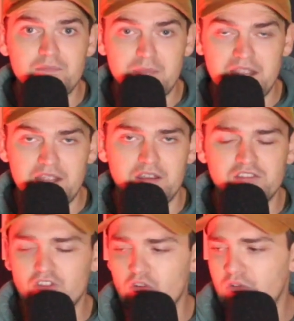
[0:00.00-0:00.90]
Maeda.
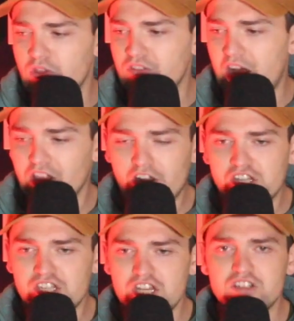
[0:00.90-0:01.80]
So a lot of
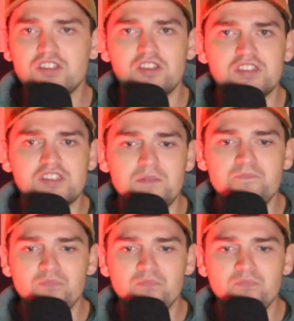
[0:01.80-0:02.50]
changes to this team.